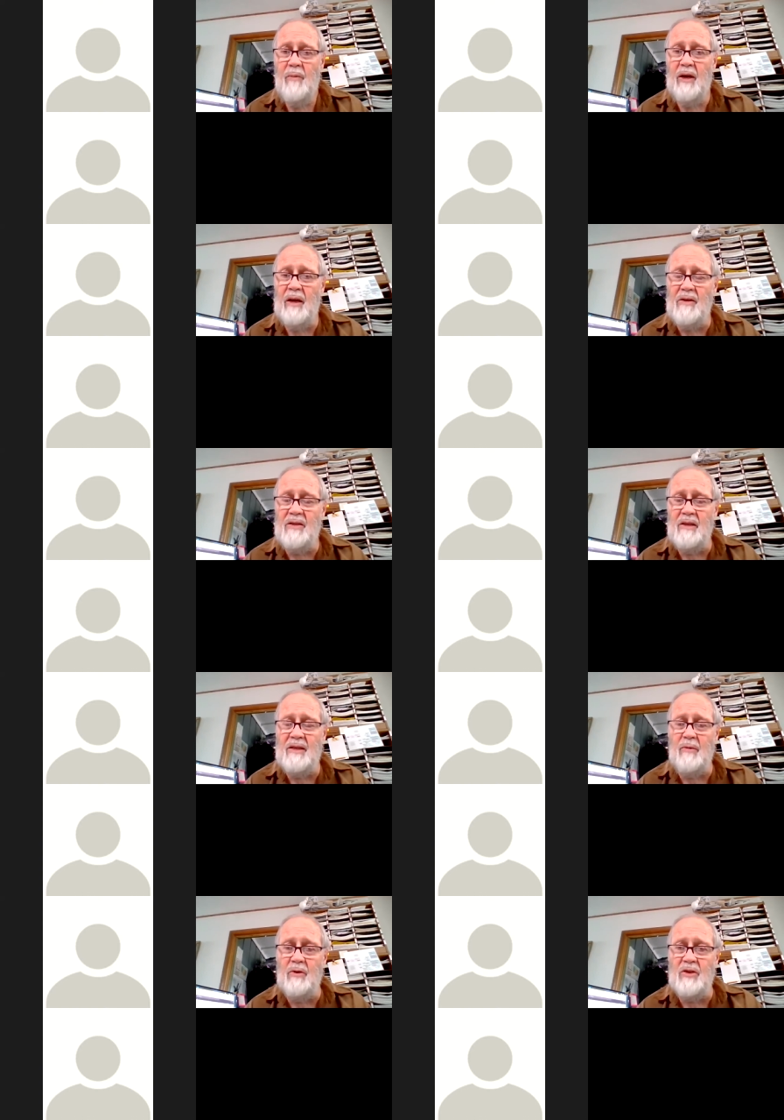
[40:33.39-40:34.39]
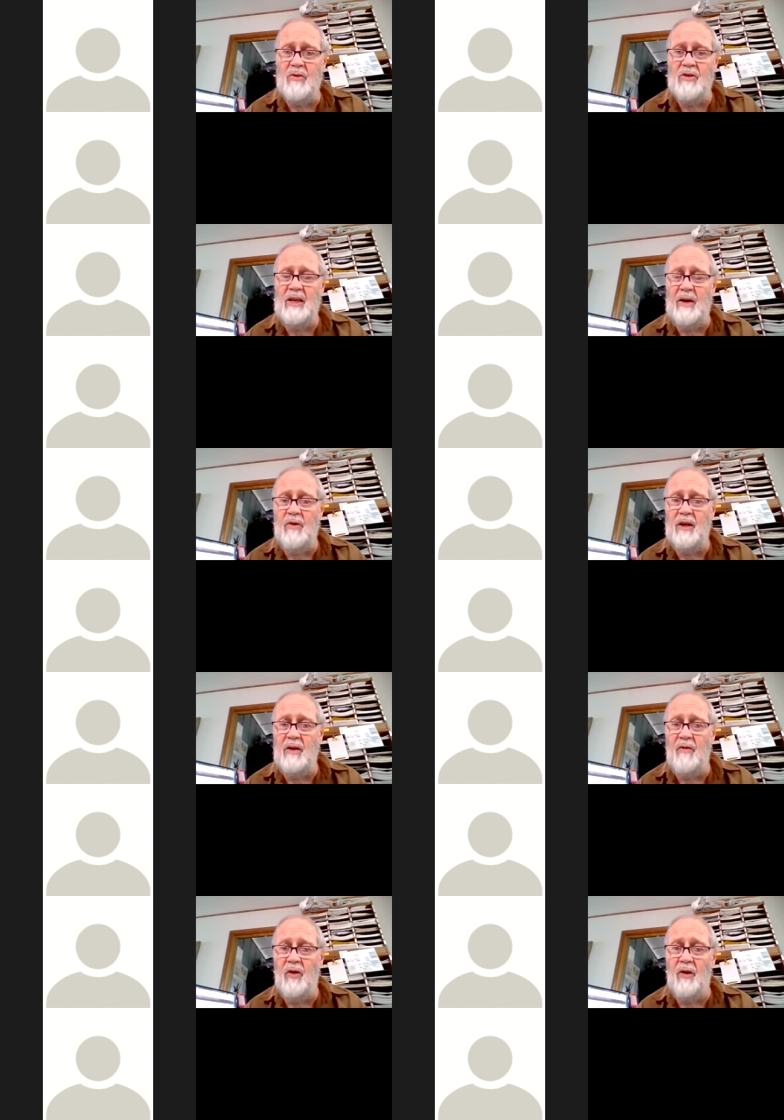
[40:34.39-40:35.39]
because since they were so
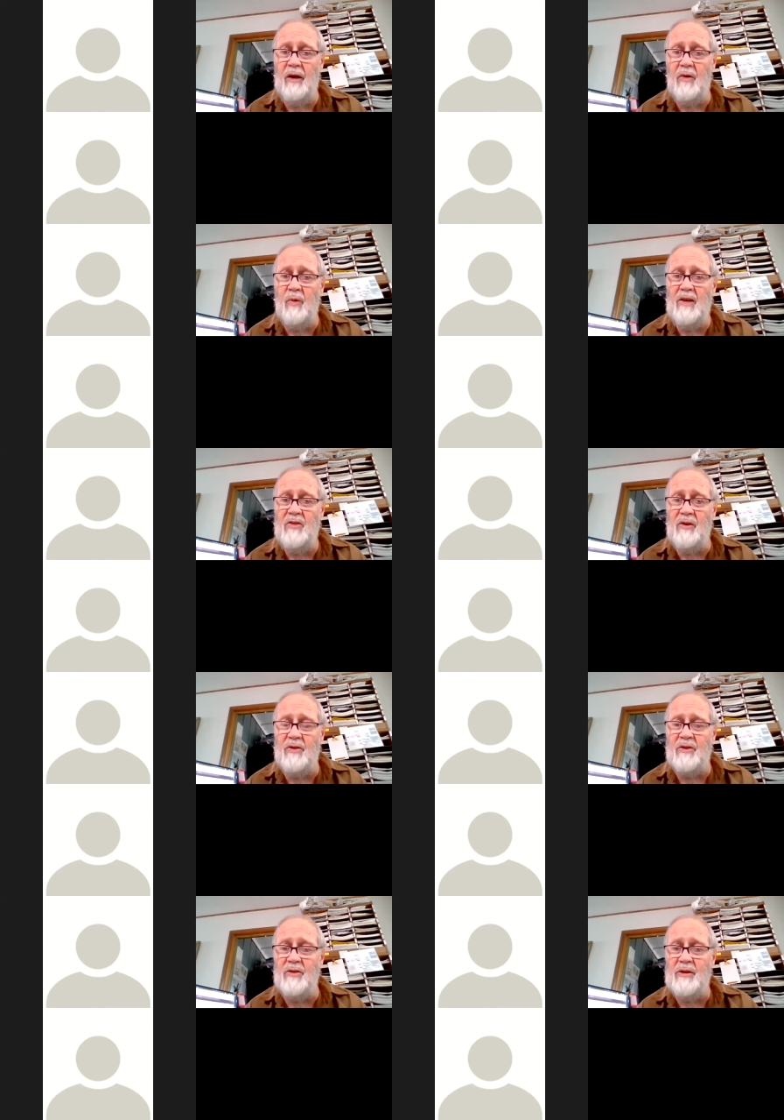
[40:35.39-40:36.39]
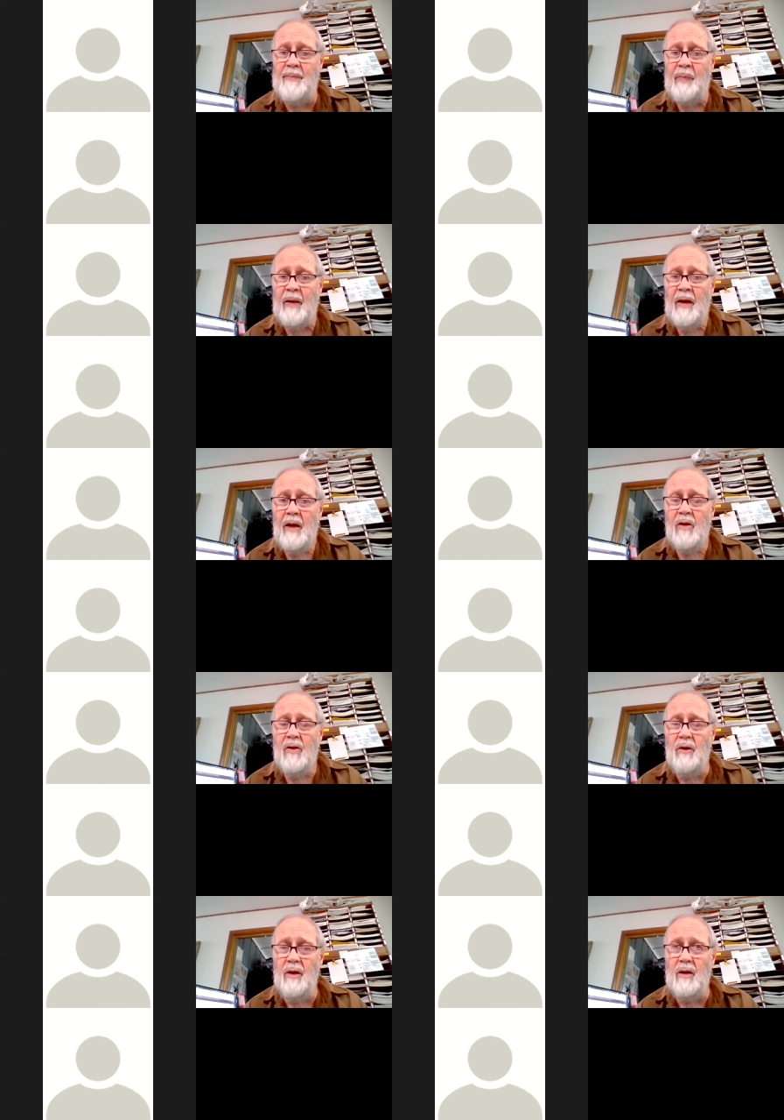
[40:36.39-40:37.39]
secretive, earlier researchers
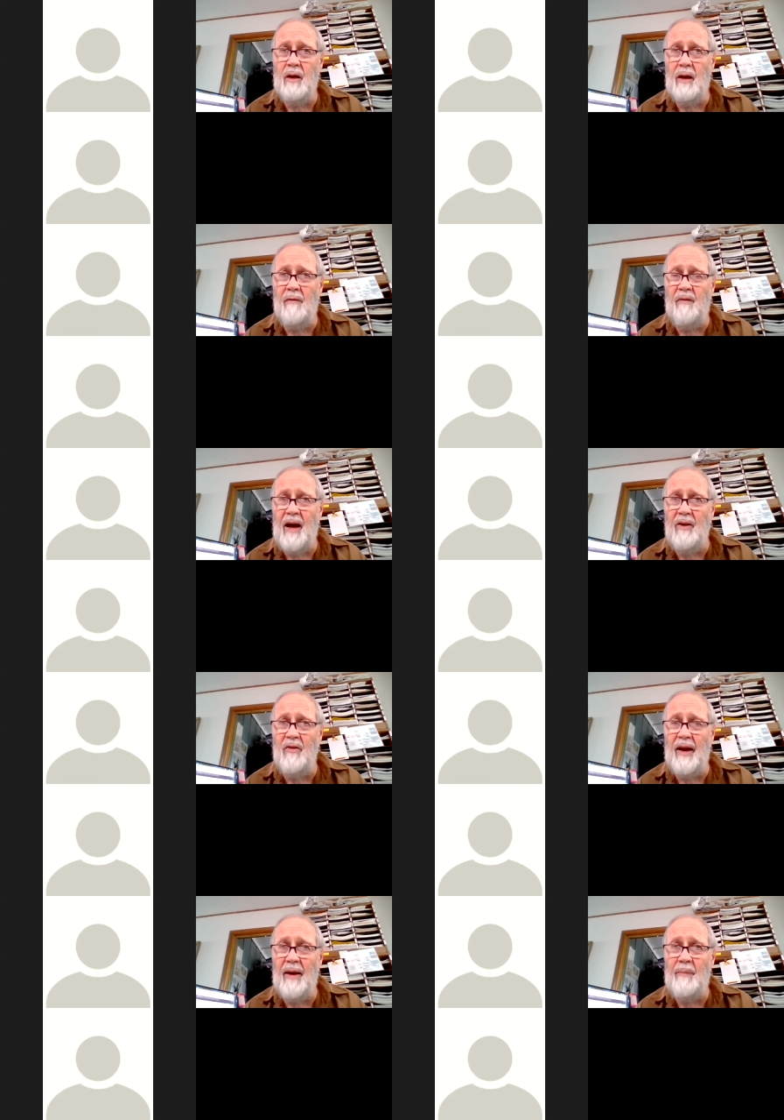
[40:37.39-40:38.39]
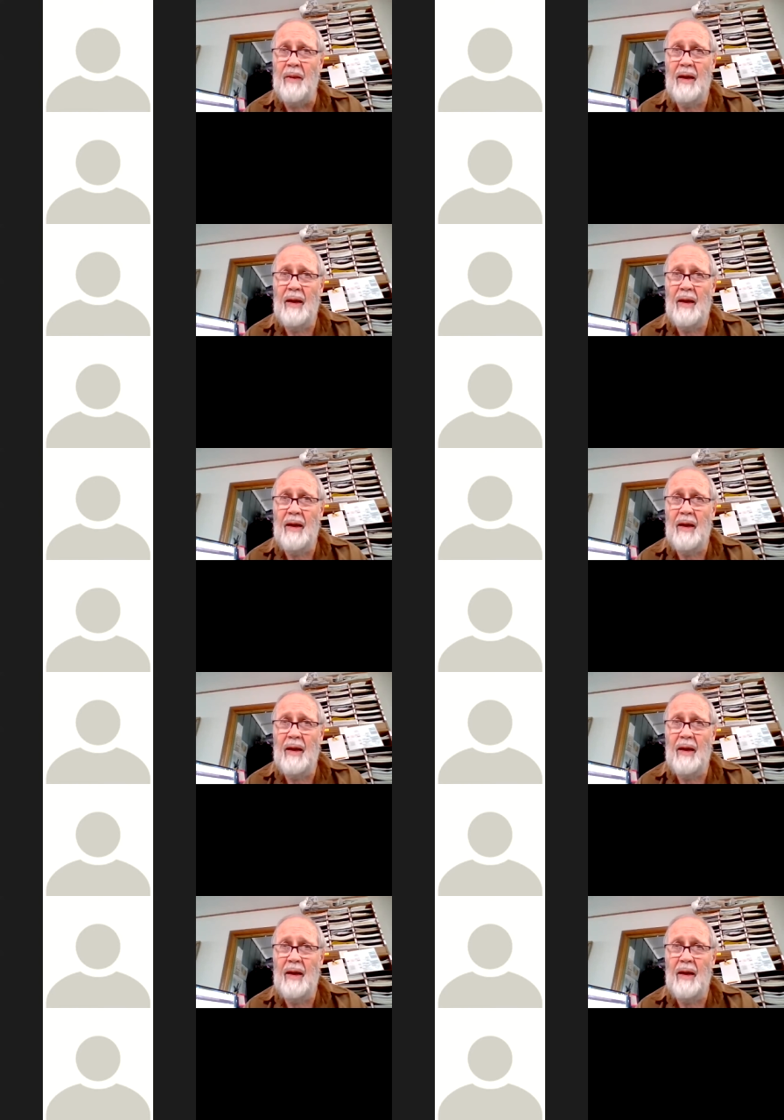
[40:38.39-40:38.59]
couldn't follow that.